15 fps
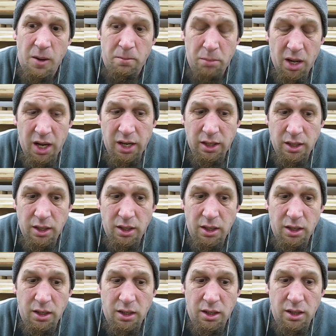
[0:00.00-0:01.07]
But
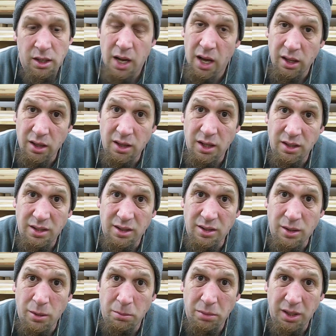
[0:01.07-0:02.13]
now that this is
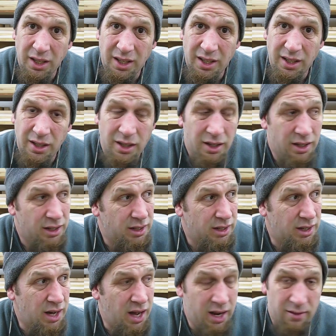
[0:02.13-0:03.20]
completed,
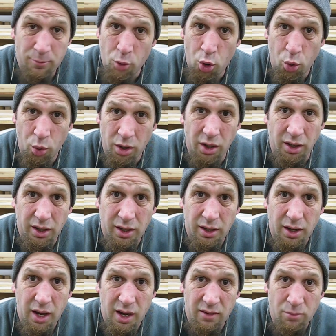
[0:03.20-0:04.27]
I have more work,
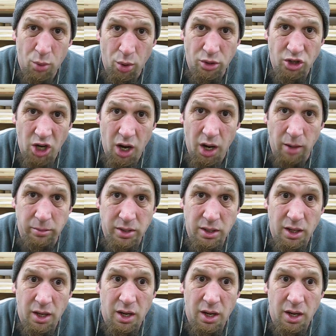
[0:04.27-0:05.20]
I have more jobs,